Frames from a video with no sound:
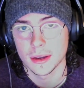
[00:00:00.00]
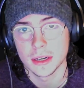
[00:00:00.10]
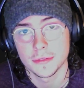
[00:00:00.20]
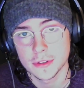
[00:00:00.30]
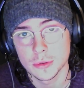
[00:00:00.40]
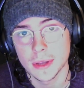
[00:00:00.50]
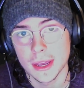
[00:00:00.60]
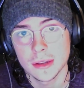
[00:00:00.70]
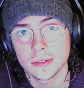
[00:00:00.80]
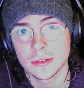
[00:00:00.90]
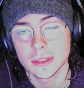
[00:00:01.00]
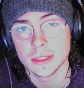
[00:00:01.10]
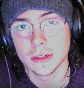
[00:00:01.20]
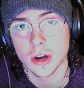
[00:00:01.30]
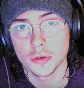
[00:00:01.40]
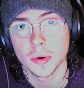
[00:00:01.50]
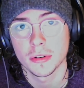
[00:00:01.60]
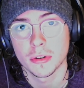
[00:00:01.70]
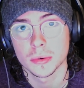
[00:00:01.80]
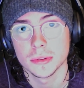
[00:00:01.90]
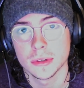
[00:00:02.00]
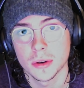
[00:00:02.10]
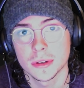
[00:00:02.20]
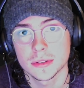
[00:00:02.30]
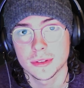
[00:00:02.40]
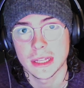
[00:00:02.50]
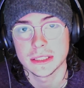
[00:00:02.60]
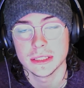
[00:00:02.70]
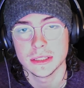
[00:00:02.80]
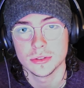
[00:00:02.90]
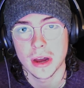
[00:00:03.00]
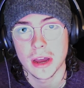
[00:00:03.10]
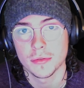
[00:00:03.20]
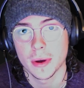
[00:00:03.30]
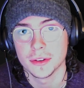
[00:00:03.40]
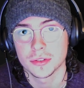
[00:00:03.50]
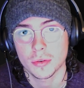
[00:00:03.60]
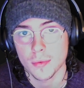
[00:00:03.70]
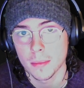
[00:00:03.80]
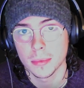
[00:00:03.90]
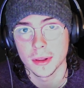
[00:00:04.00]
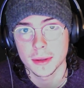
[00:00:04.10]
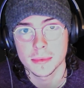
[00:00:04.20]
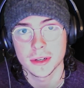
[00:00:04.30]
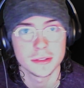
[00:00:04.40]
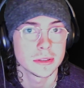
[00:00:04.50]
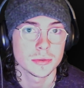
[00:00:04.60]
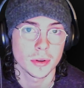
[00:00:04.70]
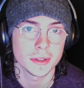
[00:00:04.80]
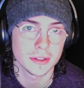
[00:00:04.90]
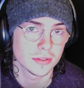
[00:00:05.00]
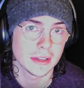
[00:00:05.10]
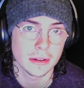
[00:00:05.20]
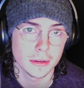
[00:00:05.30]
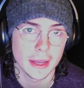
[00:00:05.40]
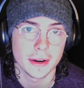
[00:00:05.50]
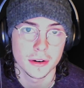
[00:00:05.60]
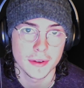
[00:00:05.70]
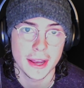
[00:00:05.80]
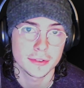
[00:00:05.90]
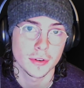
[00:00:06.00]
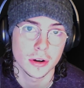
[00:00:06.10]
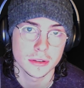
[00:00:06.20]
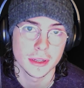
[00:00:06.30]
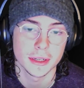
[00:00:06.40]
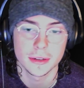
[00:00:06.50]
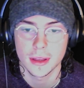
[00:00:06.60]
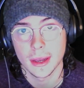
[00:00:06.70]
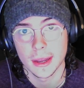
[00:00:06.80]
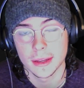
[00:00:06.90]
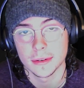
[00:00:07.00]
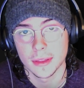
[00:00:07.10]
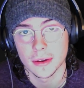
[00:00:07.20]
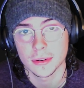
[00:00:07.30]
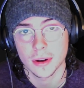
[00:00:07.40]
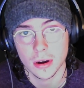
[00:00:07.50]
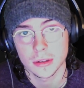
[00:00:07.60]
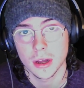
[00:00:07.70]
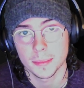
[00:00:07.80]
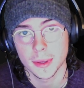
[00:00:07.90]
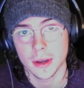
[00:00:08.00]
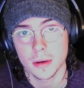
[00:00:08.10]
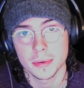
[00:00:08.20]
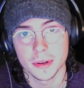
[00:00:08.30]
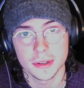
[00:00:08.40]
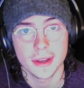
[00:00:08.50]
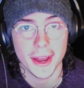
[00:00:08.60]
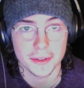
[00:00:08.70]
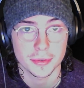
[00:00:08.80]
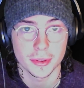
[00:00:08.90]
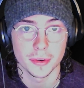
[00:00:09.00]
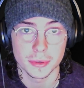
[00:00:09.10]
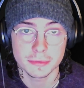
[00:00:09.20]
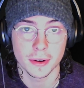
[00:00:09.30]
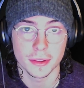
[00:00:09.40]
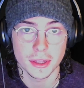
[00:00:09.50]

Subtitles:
a few days, the homeowner will notice that the driveway is crumbling because there was only a single layer of asphalt laid, and they'll call up the company to ask for their refund that